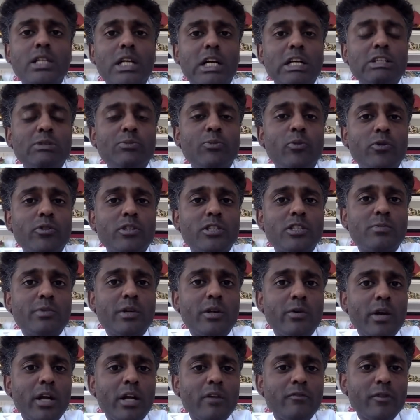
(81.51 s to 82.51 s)
Doc Sports has
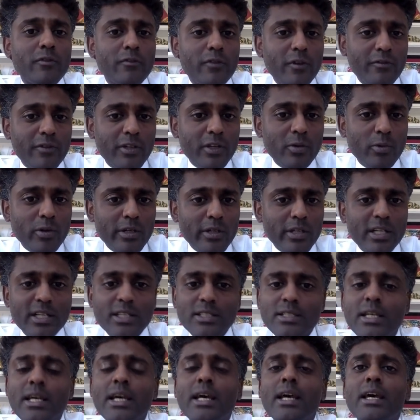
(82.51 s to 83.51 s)
been around for 51
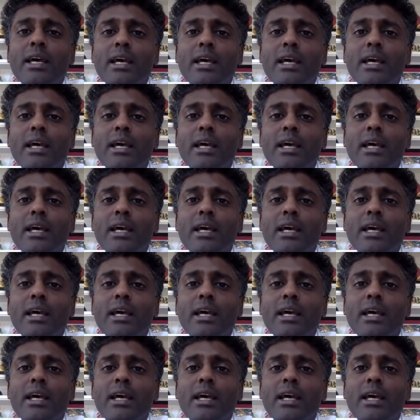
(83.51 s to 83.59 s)
years.